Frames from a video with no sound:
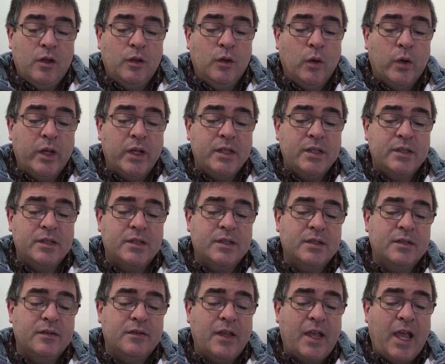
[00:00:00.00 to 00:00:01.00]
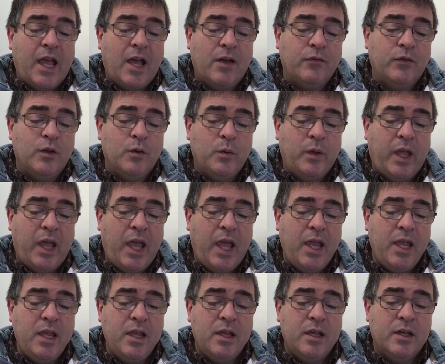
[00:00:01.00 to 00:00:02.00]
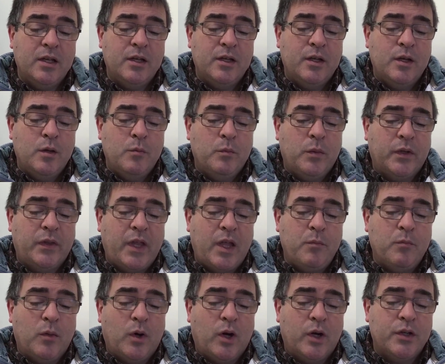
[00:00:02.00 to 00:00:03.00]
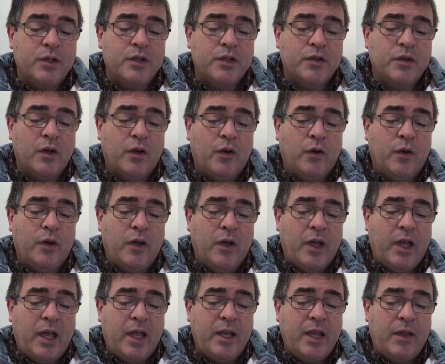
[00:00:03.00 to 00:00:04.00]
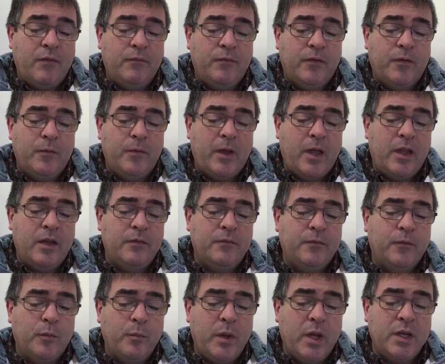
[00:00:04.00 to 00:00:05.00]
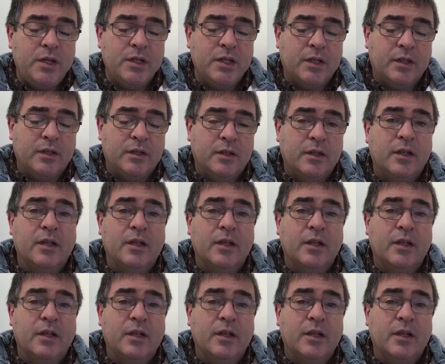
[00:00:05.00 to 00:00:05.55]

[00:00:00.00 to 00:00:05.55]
Locusts, they have no king, but they march in formation.